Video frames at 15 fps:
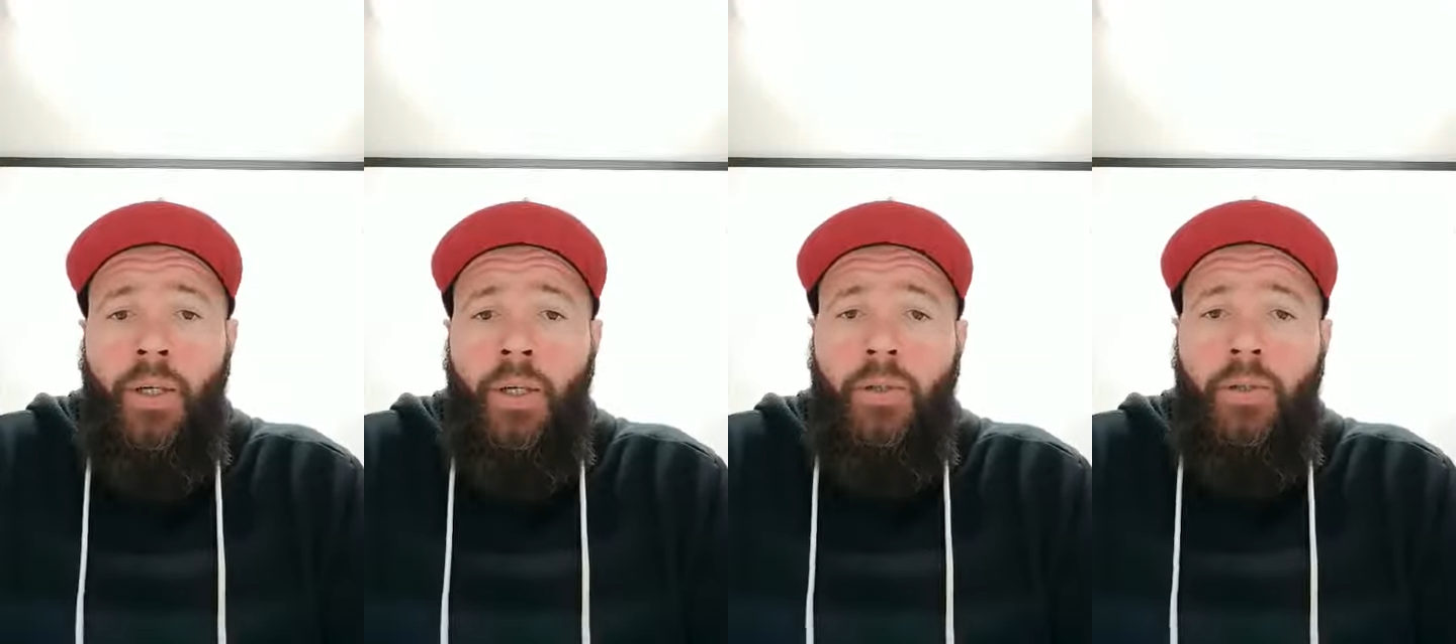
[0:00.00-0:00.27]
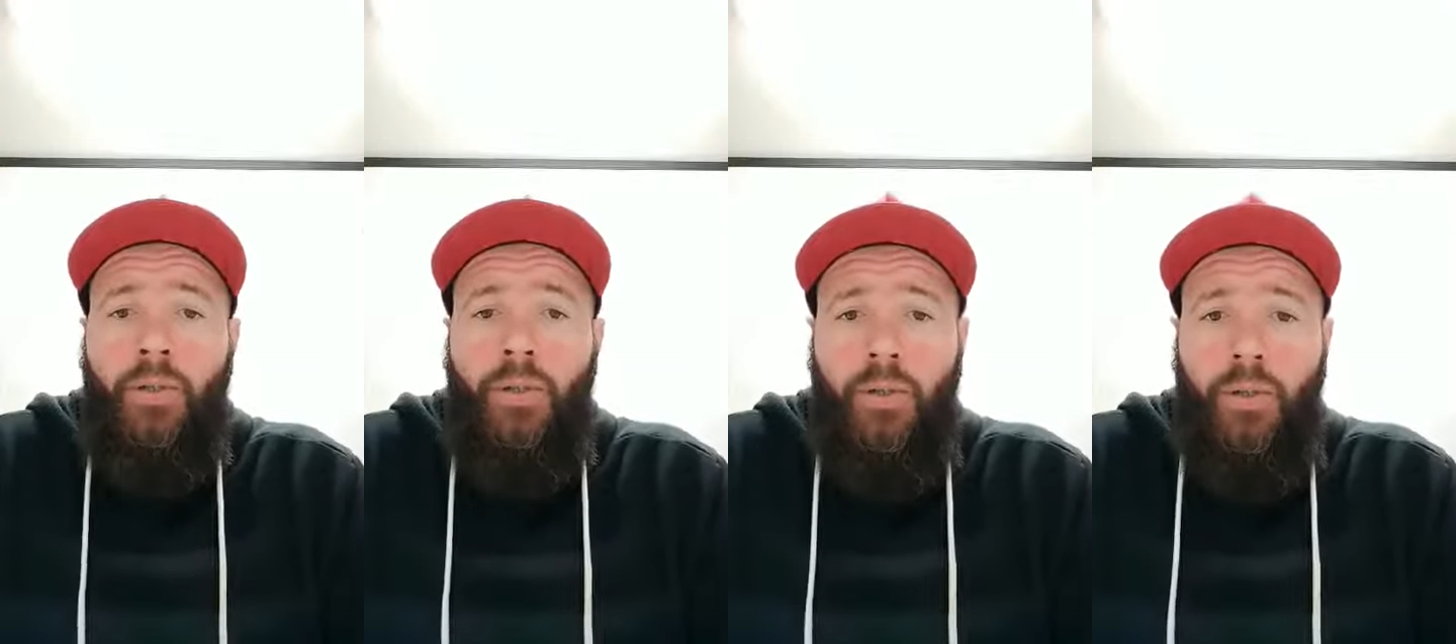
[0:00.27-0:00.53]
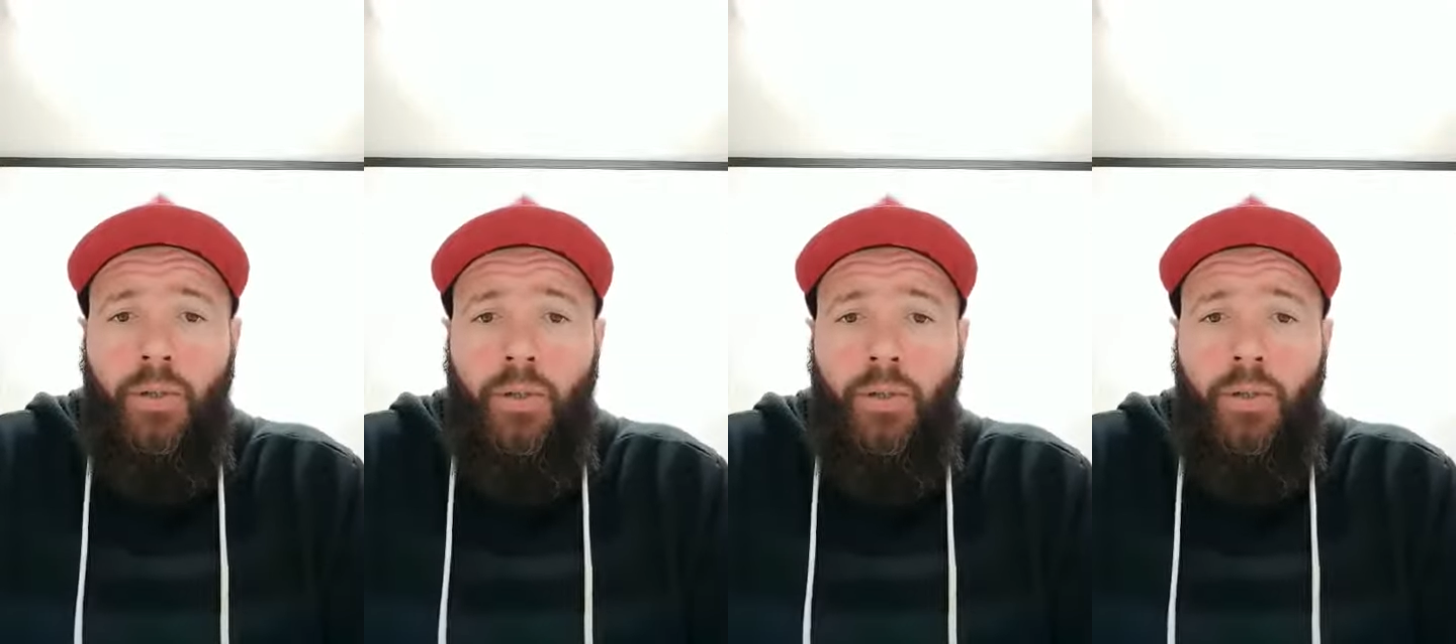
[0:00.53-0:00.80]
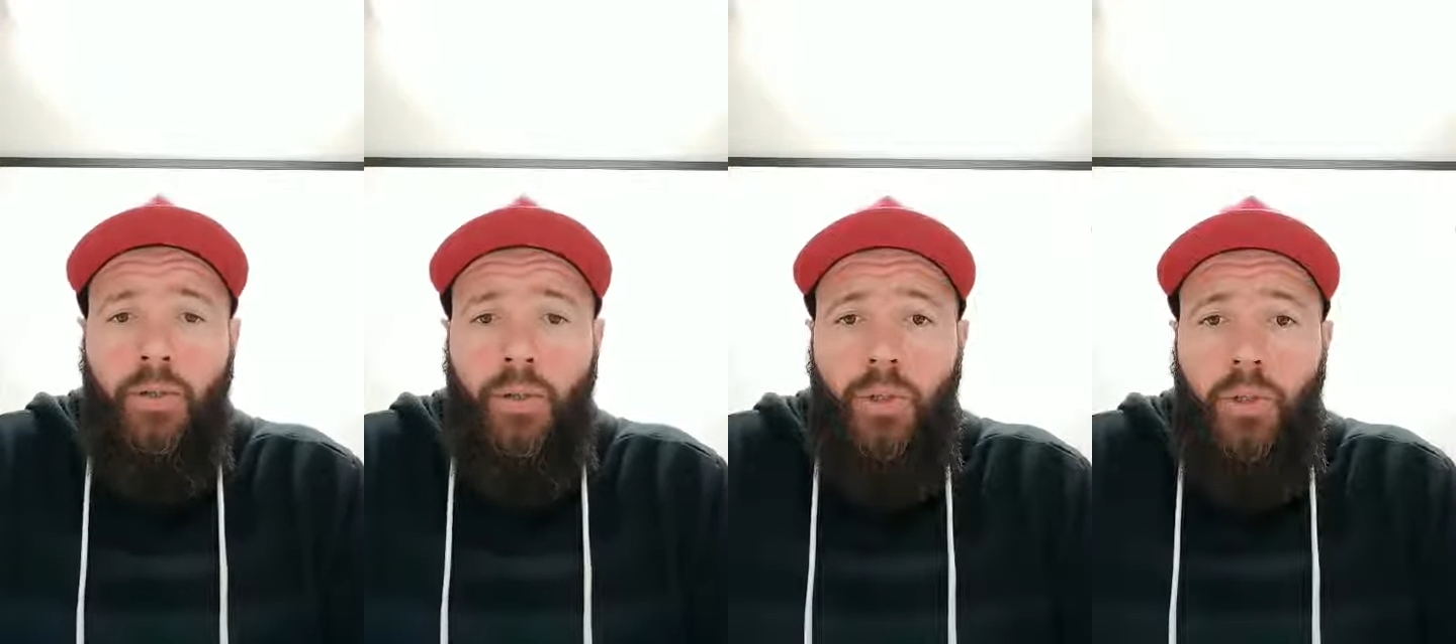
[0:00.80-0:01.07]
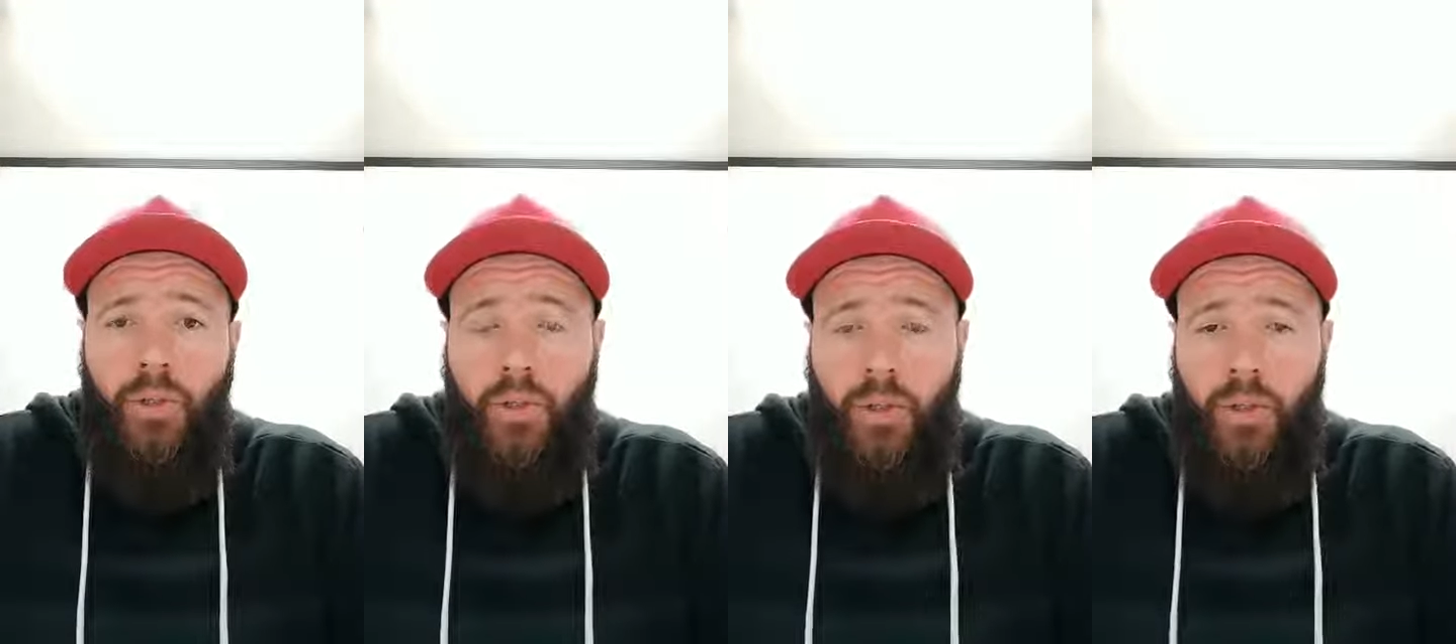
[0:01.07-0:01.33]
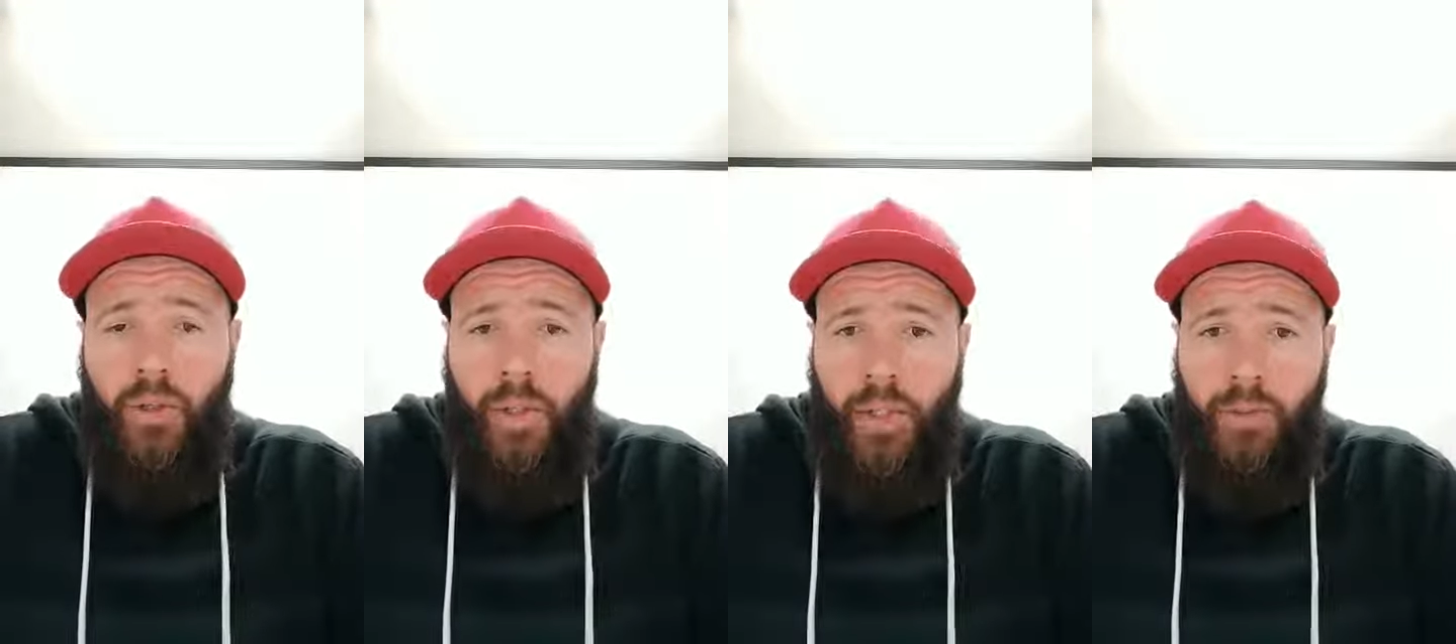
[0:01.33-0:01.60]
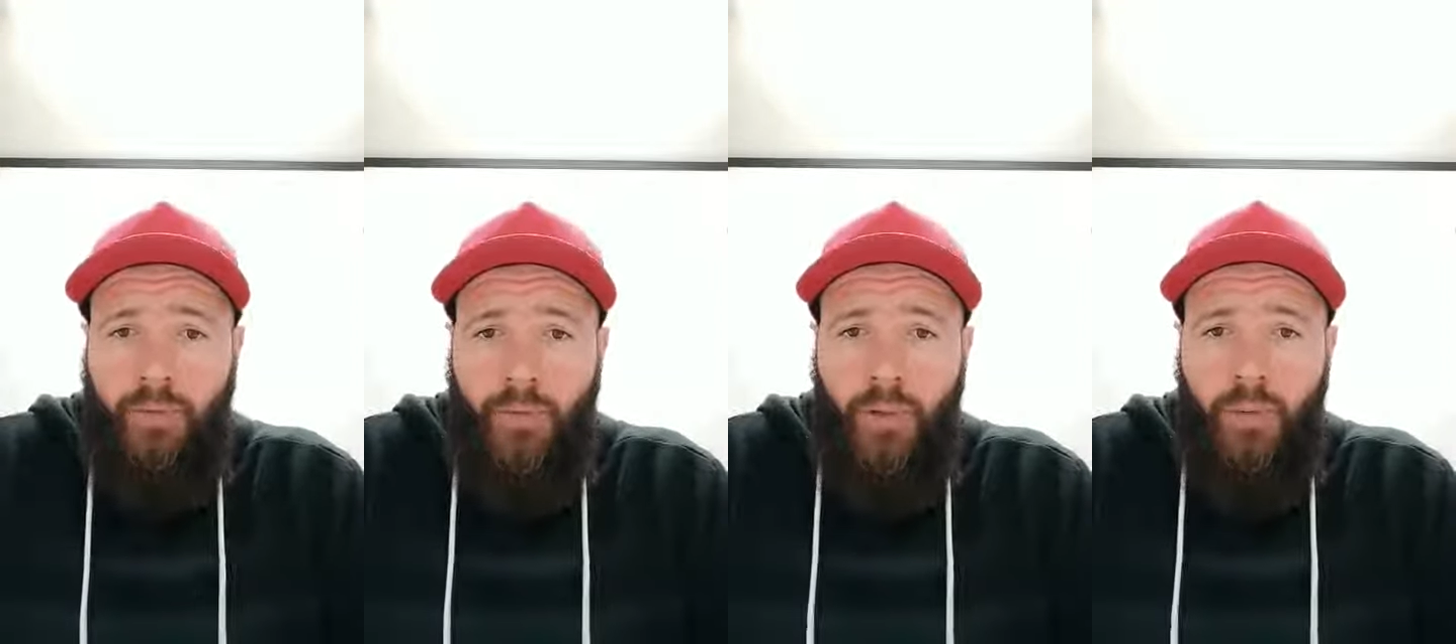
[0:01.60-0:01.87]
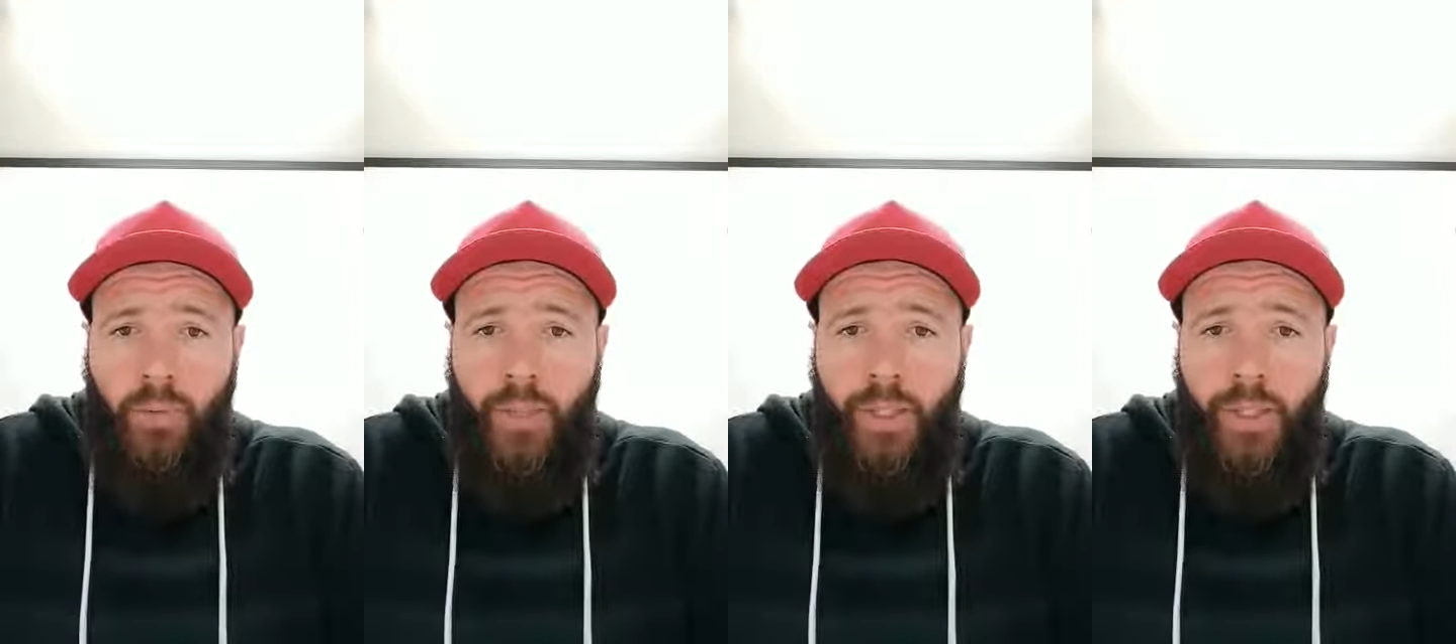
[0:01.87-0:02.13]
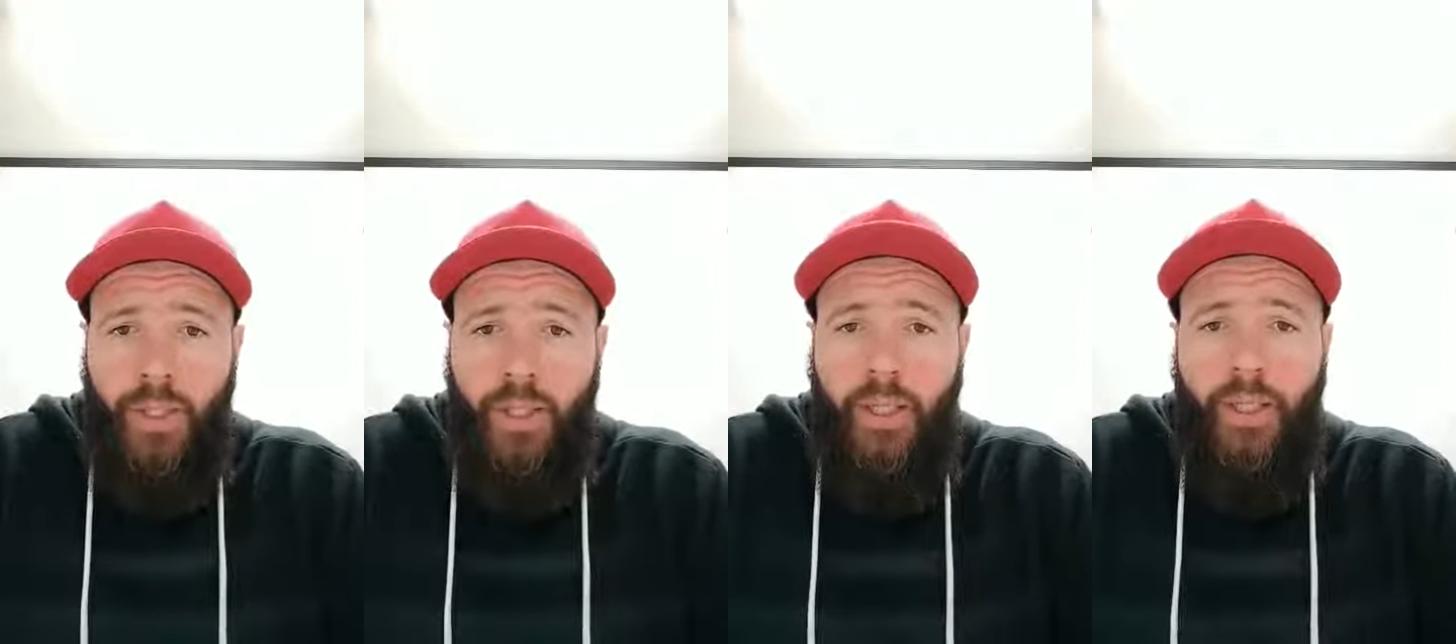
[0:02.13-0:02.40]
to choose the theme for the week